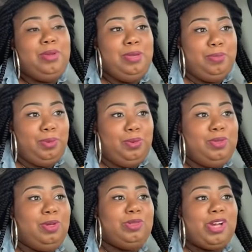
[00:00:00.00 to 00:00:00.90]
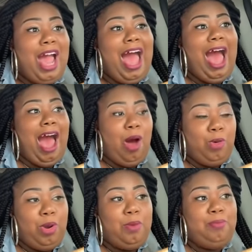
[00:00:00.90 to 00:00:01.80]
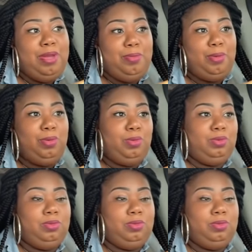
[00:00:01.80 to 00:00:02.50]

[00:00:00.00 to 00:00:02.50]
people. Those are our people.